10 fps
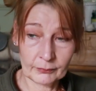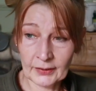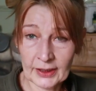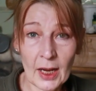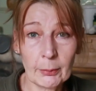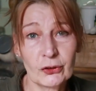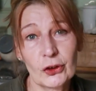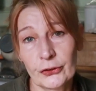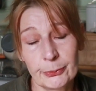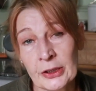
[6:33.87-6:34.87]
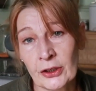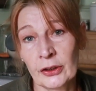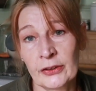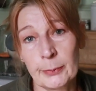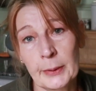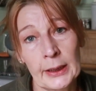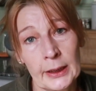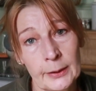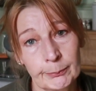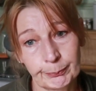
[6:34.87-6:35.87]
the cabbage cost me 30p.